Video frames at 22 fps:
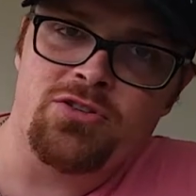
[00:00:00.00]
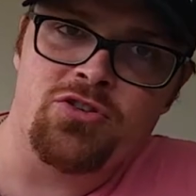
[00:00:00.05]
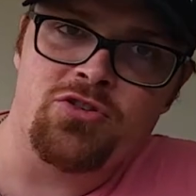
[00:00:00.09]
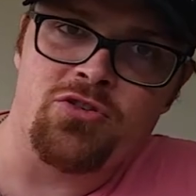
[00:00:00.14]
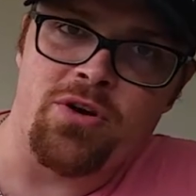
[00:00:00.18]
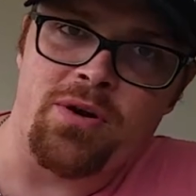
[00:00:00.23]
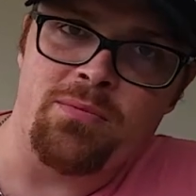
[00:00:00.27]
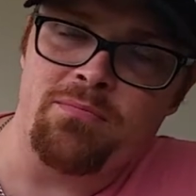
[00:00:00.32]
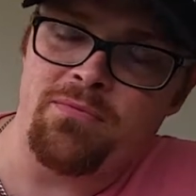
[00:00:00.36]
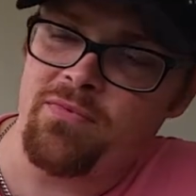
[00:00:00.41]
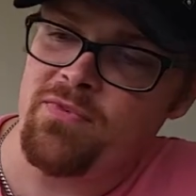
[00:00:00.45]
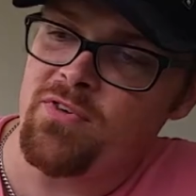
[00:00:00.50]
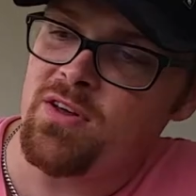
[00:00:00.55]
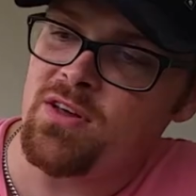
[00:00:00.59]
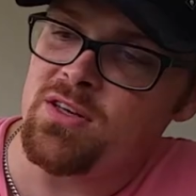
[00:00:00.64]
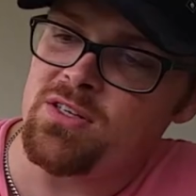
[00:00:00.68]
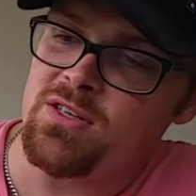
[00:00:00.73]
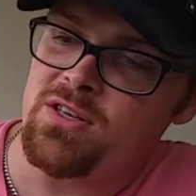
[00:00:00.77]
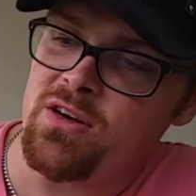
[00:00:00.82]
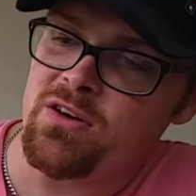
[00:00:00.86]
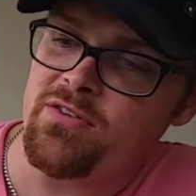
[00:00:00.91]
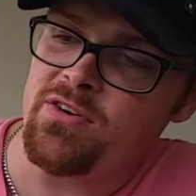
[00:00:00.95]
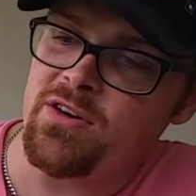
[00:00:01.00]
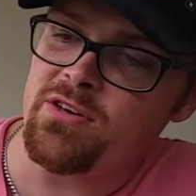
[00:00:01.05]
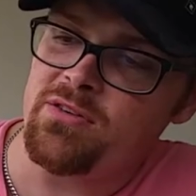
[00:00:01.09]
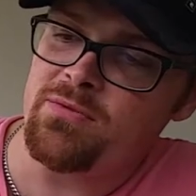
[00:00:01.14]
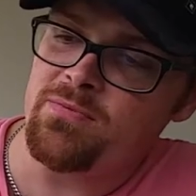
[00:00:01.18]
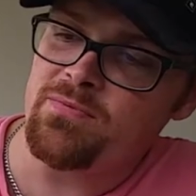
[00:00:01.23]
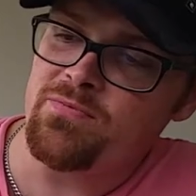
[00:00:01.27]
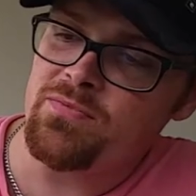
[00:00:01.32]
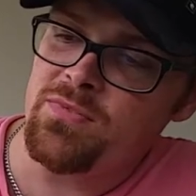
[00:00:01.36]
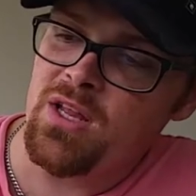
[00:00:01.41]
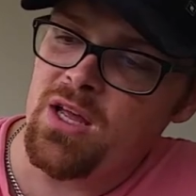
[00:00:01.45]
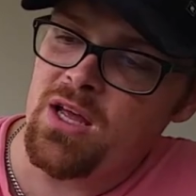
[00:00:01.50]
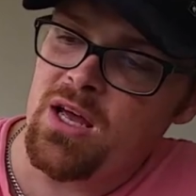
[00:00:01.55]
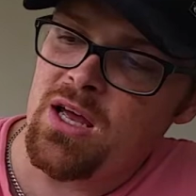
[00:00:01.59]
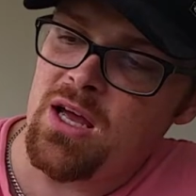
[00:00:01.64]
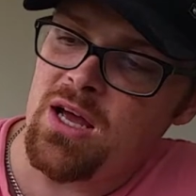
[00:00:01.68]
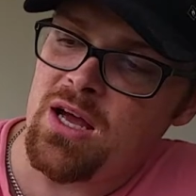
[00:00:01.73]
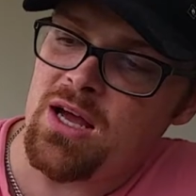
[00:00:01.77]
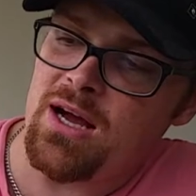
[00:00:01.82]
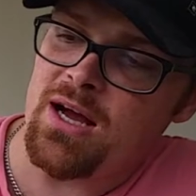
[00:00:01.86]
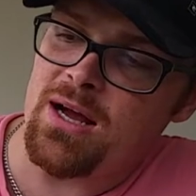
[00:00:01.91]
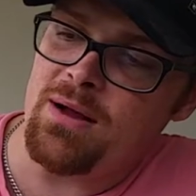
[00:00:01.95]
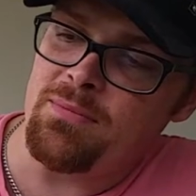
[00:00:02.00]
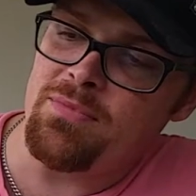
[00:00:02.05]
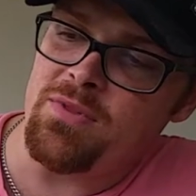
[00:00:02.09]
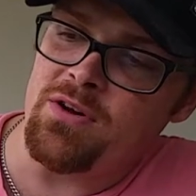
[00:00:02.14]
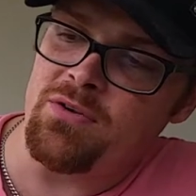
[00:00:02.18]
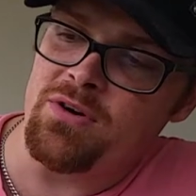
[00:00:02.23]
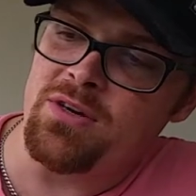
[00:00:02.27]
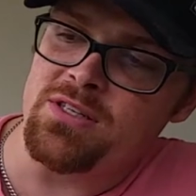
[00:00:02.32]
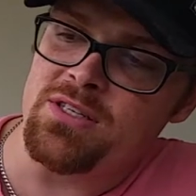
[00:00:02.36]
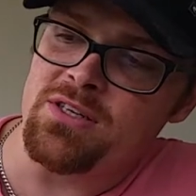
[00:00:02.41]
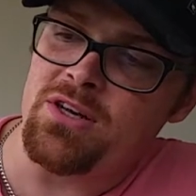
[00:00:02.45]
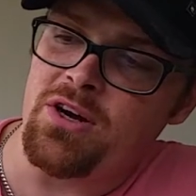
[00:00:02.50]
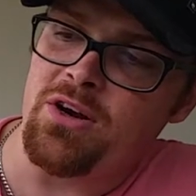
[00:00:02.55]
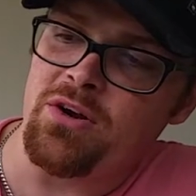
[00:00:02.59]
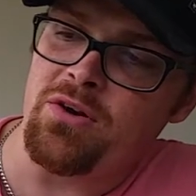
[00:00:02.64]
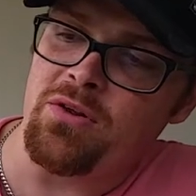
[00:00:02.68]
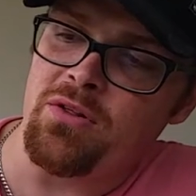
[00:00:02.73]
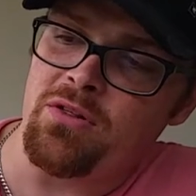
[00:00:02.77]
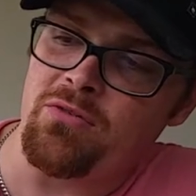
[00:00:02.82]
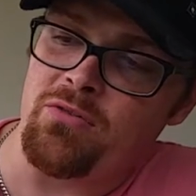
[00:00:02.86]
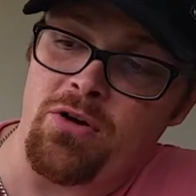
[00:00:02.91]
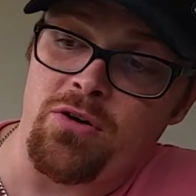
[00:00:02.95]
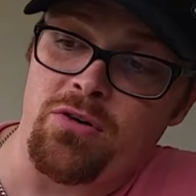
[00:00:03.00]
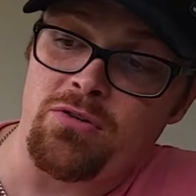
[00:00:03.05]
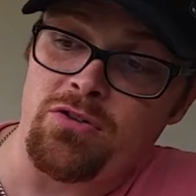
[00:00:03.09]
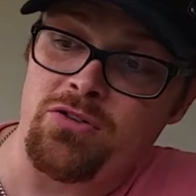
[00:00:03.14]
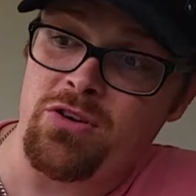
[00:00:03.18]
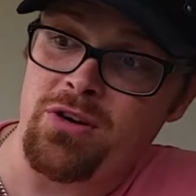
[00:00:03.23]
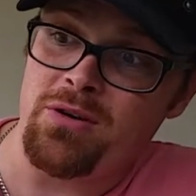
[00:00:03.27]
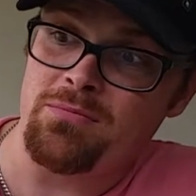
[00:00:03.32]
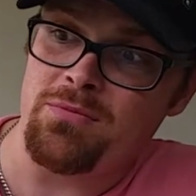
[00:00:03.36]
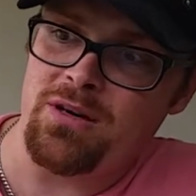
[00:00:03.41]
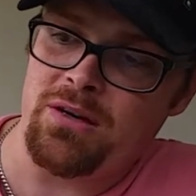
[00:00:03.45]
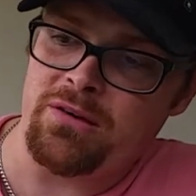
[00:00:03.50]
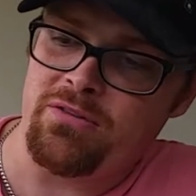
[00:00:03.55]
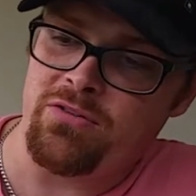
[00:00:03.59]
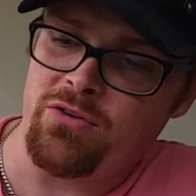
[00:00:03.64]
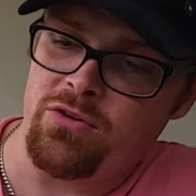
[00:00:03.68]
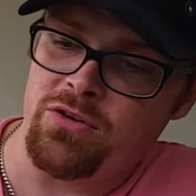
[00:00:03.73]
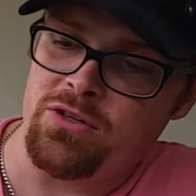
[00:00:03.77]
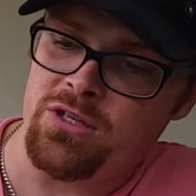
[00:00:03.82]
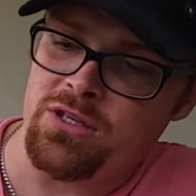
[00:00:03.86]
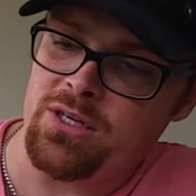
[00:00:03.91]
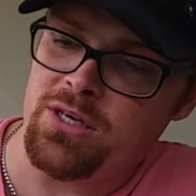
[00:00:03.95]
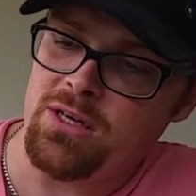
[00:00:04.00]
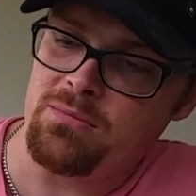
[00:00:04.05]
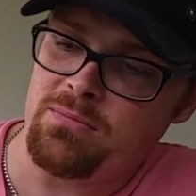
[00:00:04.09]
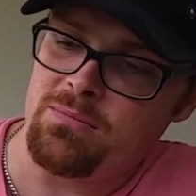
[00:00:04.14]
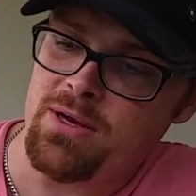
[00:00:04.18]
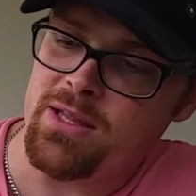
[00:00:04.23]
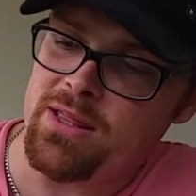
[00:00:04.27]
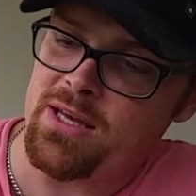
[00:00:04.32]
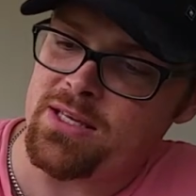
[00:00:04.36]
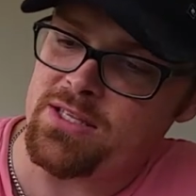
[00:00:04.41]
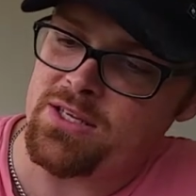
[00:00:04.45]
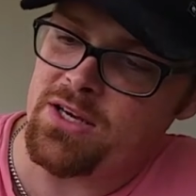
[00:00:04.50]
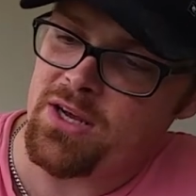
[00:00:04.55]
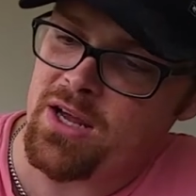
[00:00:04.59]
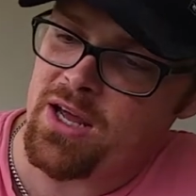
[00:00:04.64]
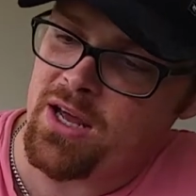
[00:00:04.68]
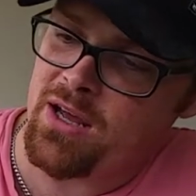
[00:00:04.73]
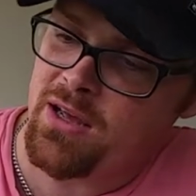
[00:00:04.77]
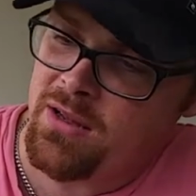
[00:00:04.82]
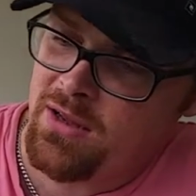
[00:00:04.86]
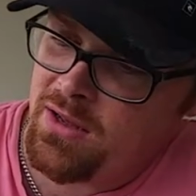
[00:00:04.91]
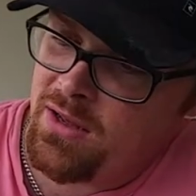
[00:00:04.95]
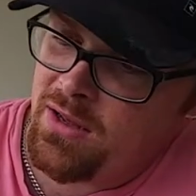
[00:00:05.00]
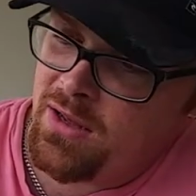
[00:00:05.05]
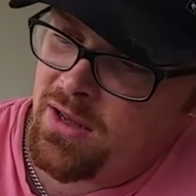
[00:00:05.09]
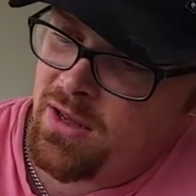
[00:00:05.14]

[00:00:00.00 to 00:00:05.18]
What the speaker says: trim for your servo. There is no throttle trim, unfortunately, but that's okay.